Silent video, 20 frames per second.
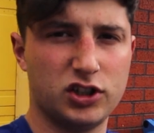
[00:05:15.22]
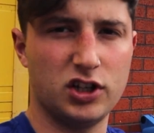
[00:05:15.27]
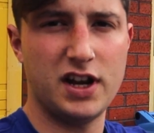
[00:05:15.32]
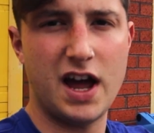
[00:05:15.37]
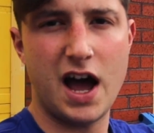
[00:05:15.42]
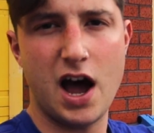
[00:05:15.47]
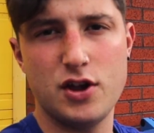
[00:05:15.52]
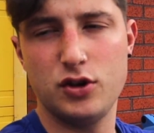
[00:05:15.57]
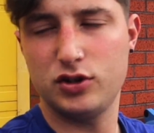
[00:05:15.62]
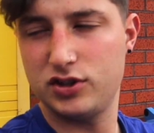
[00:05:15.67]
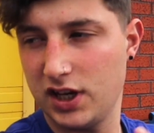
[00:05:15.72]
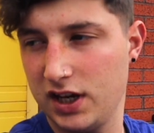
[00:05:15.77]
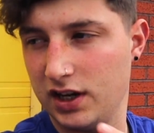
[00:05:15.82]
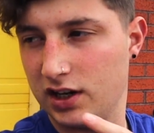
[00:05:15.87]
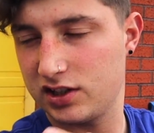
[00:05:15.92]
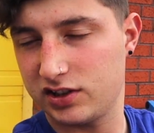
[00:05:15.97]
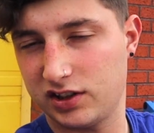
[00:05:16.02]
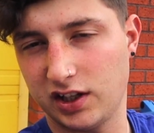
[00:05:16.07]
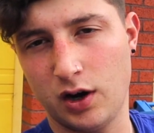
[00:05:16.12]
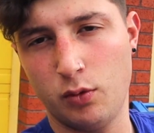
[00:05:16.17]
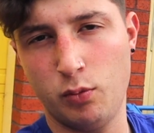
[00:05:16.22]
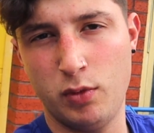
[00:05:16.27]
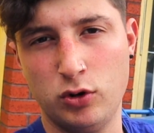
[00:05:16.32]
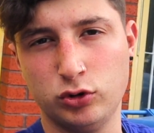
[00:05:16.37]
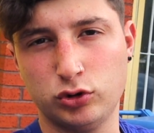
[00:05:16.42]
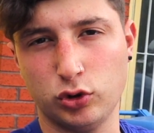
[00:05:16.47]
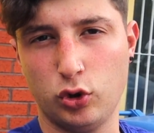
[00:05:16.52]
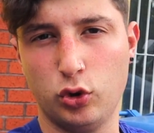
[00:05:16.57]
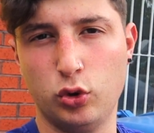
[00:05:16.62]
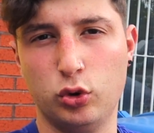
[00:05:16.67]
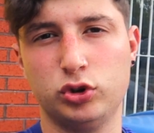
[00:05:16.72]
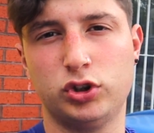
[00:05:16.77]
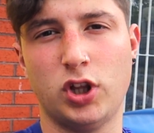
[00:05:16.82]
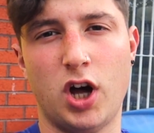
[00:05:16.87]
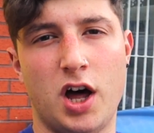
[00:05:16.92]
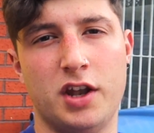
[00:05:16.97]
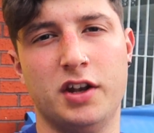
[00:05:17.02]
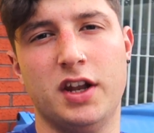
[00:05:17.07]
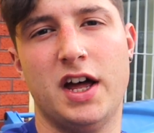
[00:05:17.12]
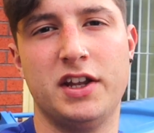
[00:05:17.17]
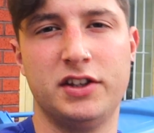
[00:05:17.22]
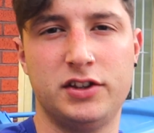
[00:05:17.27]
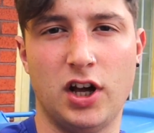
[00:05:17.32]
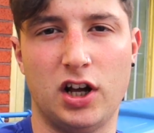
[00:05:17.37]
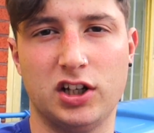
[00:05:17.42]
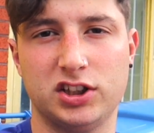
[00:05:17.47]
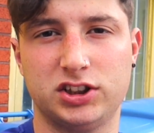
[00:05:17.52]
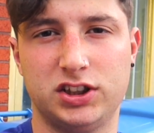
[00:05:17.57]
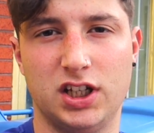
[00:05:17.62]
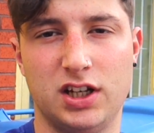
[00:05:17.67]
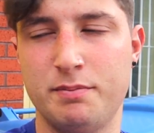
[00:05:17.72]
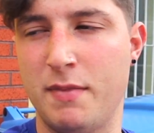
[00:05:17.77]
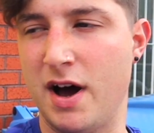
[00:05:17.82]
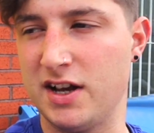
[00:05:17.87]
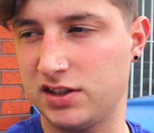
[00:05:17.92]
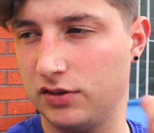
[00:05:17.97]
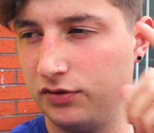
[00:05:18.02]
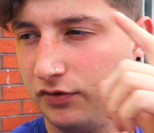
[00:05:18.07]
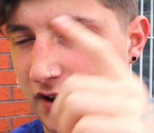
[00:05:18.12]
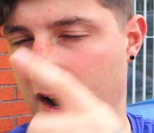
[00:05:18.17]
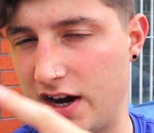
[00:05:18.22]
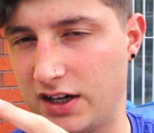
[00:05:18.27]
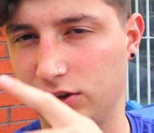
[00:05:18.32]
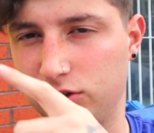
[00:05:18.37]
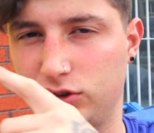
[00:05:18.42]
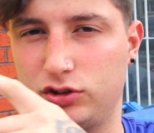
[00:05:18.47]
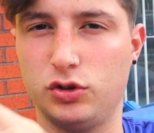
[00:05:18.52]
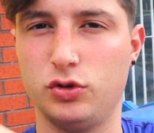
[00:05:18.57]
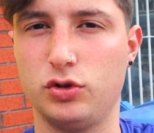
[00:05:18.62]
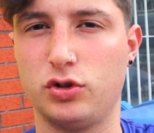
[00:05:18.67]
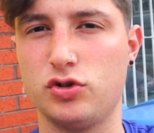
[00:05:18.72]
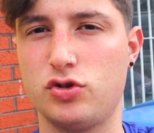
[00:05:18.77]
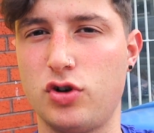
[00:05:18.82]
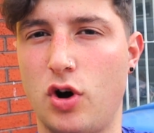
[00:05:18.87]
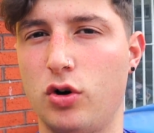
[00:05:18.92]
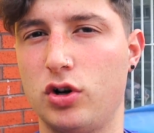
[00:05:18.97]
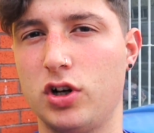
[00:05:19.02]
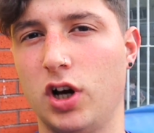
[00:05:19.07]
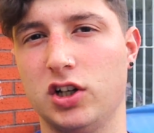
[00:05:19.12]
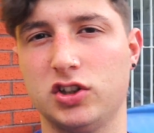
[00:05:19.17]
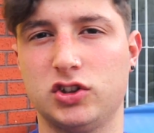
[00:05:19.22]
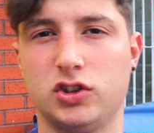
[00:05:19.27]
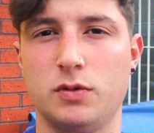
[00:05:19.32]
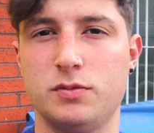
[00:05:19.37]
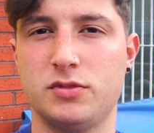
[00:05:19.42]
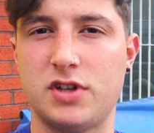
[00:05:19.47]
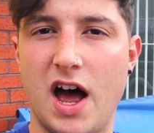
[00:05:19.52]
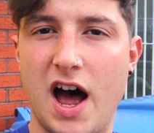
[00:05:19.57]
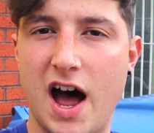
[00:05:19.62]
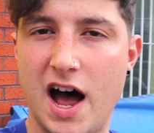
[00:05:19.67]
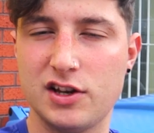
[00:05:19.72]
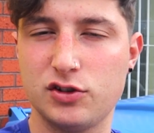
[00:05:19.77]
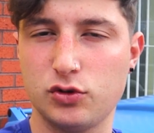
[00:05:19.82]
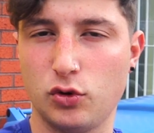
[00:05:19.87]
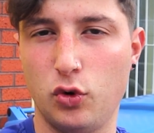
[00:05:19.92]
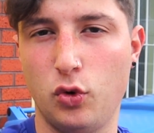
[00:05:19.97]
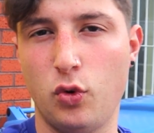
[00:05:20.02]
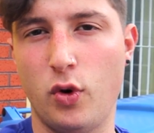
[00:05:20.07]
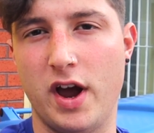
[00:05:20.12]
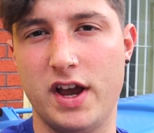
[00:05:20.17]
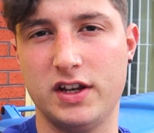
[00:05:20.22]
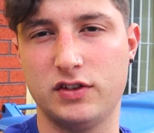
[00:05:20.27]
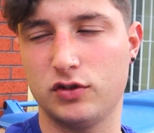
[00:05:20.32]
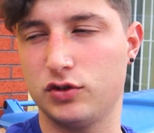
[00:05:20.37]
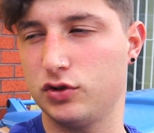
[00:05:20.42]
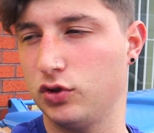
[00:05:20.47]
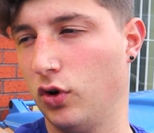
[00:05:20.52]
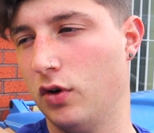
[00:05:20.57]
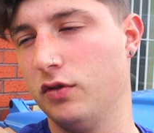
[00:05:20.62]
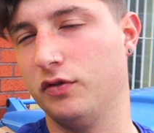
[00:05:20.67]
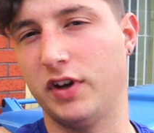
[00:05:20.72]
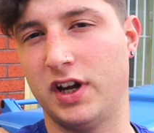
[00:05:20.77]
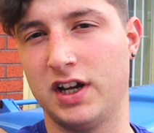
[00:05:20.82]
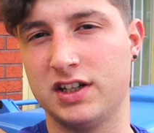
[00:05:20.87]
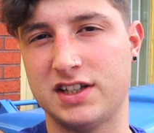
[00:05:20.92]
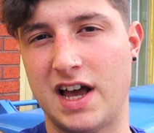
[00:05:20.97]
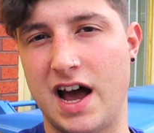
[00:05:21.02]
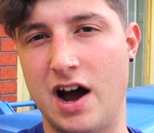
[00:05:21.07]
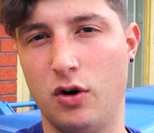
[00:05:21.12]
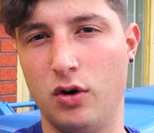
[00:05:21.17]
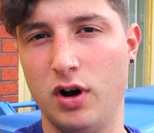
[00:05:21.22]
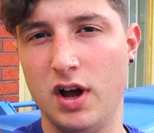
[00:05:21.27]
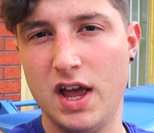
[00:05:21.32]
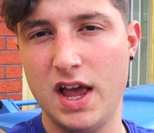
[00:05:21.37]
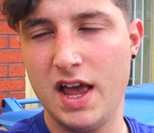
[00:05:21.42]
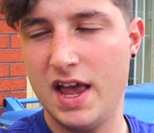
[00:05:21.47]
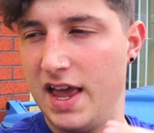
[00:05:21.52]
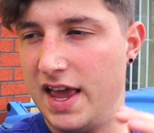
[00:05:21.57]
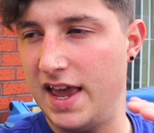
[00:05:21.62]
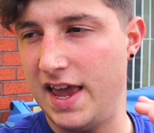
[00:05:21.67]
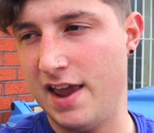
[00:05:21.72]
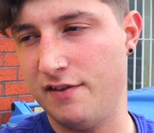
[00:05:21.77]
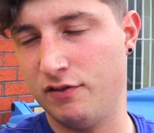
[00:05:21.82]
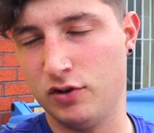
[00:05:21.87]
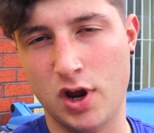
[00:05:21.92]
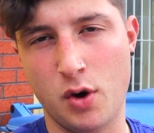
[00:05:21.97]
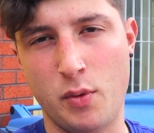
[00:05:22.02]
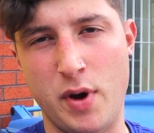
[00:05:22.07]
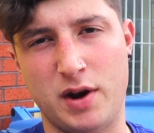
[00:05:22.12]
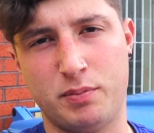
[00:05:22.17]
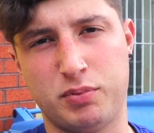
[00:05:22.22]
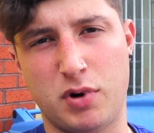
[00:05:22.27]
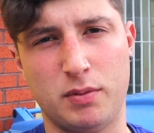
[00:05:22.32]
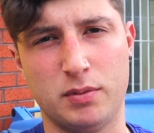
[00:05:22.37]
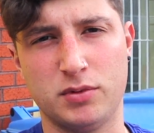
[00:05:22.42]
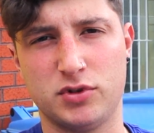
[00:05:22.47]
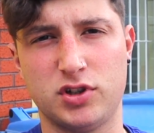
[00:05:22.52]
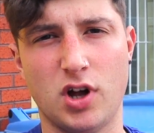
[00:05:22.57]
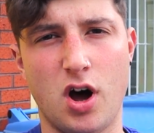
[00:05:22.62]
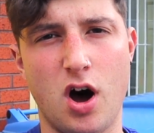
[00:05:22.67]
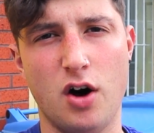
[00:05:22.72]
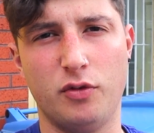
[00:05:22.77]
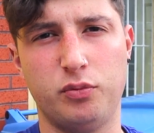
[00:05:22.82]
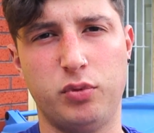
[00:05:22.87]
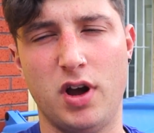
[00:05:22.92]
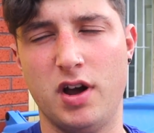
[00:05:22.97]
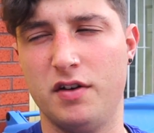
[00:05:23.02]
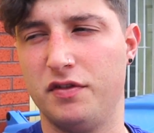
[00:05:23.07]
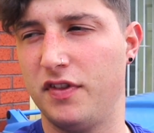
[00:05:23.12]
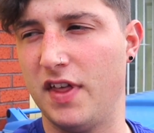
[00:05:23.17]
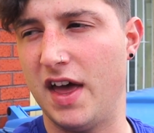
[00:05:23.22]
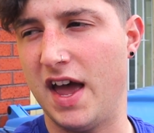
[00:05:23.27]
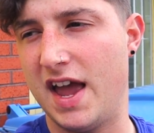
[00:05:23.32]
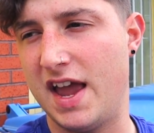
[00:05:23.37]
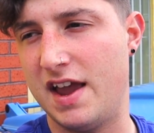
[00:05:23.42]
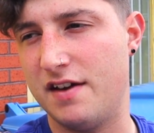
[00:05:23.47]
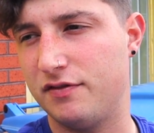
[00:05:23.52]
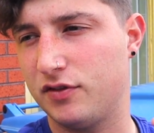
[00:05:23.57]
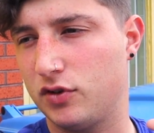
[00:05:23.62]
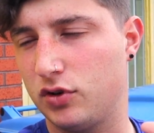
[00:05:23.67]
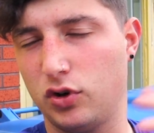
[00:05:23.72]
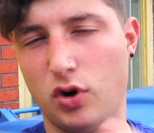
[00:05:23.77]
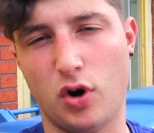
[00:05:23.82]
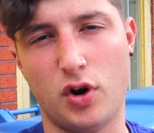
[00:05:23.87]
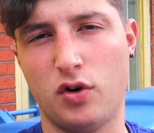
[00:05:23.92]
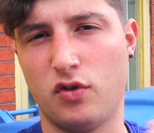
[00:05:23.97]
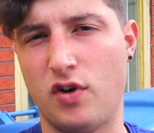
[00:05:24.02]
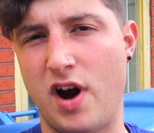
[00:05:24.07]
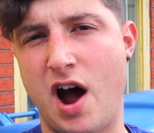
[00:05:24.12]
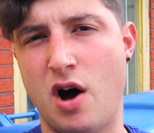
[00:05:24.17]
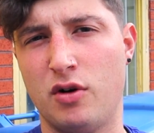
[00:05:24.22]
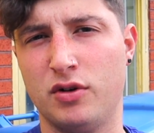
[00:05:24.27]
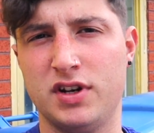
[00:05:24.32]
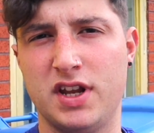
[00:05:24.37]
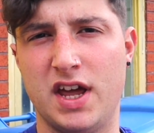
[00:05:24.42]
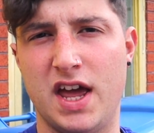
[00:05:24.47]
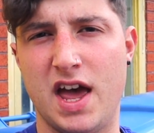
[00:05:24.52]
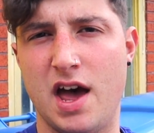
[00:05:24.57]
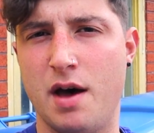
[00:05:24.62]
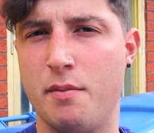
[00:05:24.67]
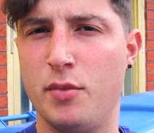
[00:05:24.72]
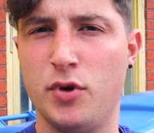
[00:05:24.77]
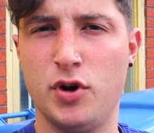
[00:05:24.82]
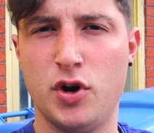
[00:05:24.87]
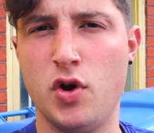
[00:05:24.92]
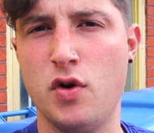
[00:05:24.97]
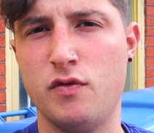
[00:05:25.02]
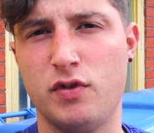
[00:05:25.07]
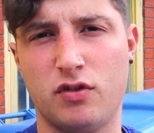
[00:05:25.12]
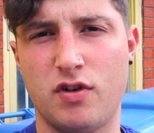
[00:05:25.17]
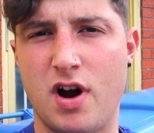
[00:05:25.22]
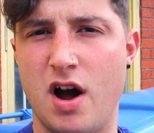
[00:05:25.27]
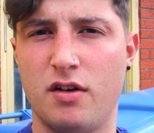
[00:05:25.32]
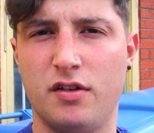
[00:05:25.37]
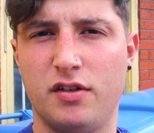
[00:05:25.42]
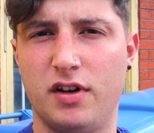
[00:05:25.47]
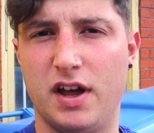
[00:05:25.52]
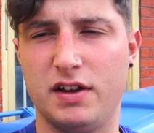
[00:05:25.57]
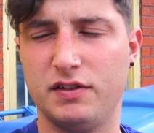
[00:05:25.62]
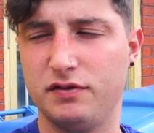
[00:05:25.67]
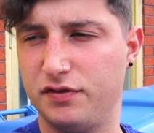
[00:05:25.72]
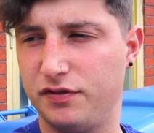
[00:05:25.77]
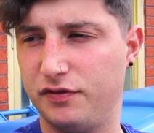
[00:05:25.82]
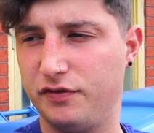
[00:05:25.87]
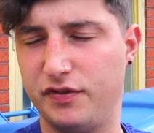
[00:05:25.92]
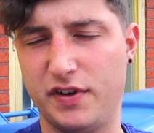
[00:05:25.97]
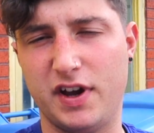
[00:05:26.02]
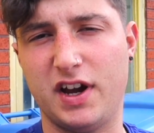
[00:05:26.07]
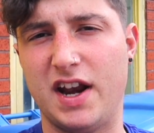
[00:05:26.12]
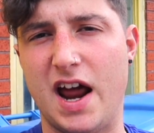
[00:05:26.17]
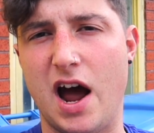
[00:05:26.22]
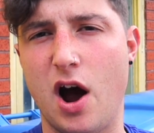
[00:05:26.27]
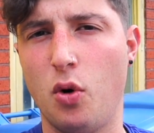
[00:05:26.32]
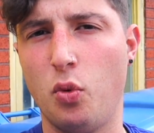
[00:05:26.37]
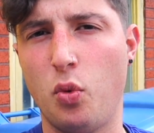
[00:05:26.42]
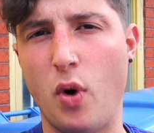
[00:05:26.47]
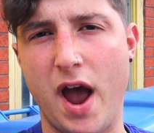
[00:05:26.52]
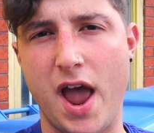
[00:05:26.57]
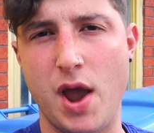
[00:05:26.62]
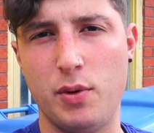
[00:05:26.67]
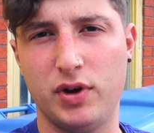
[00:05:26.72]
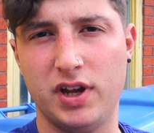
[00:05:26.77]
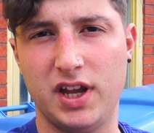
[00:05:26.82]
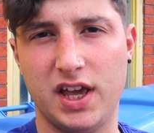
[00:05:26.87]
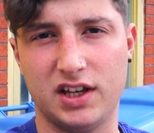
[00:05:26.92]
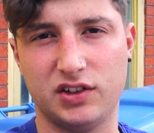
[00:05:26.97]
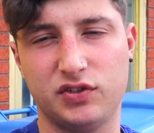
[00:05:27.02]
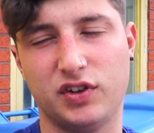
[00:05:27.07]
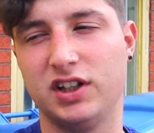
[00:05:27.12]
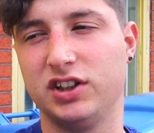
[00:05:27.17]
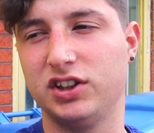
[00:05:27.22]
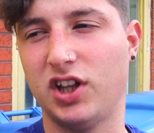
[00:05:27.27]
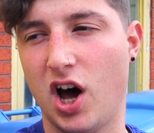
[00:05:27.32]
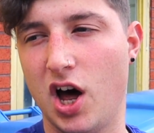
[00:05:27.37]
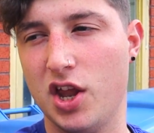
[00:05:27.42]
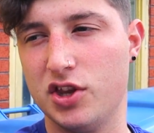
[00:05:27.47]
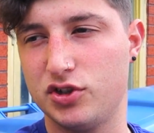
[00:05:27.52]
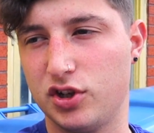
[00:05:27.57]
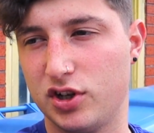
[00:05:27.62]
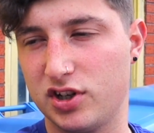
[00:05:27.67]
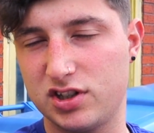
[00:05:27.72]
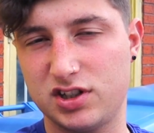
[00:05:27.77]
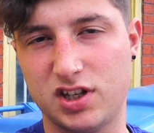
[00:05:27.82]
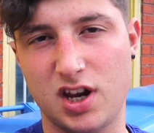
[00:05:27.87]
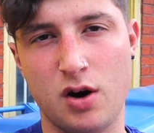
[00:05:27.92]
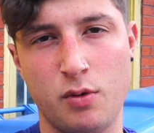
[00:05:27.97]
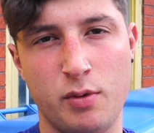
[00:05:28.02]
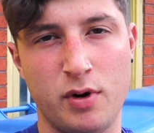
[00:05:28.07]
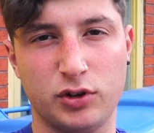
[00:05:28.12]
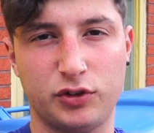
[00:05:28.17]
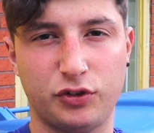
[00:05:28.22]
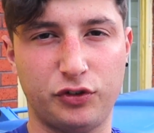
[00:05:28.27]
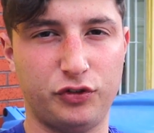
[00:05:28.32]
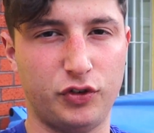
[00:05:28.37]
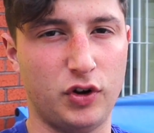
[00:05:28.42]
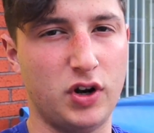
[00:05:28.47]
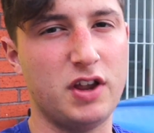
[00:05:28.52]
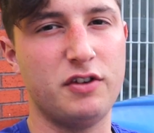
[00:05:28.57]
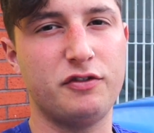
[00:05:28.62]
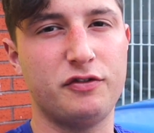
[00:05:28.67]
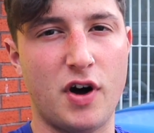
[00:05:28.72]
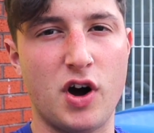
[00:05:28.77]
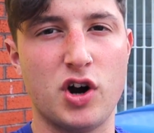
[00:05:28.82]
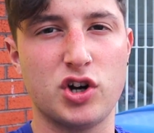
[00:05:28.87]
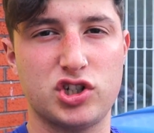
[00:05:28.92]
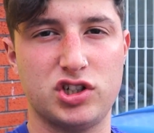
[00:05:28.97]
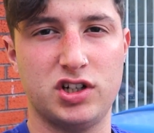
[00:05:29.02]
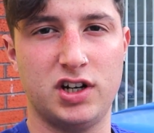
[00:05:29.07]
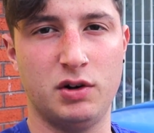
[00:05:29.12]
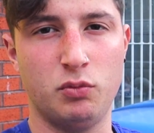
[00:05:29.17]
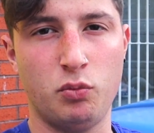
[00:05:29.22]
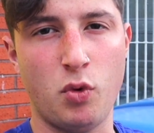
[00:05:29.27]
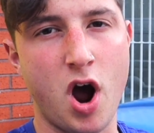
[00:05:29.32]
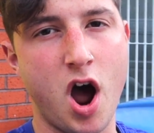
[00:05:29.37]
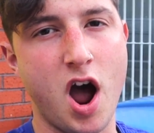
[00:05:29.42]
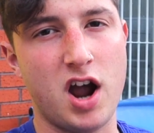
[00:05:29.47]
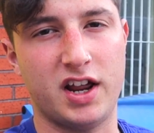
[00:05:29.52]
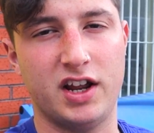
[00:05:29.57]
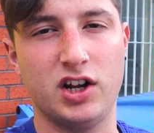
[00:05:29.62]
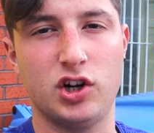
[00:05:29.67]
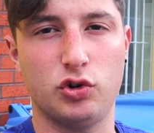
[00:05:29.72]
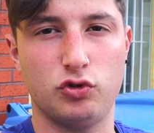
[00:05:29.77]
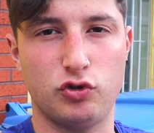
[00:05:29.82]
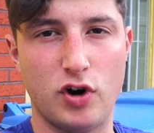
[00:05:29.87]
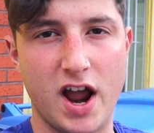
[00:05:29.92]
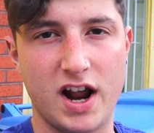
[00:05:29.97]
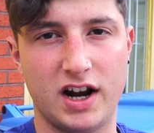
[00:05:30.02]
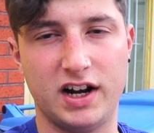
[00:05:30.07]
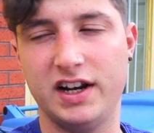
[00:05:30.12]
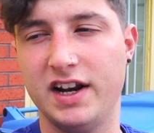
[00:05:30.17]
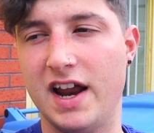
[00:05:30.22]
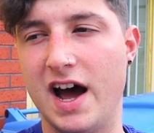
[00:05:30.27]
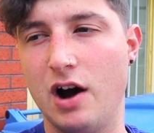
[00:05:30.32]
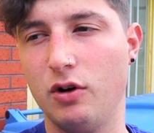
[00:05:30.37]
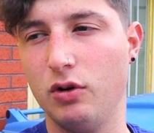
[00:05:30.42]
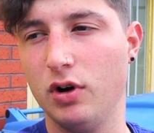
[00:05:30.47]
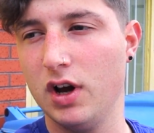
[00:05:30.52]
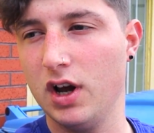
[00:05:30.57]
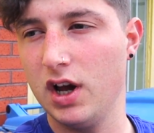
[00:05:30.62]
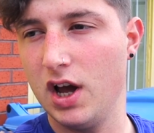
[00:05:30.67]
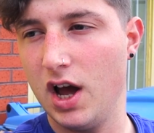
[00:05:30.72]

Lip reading: So now you've seen the steering wheels all done and dusted. Massive thanks to Control Customs as always for sorting things out. Even though we had a problem to start off with, they've gone around it and manoeuvred around it and figured out a way we can get this thing done. So the steering wheel's fully functioning and working correctly now.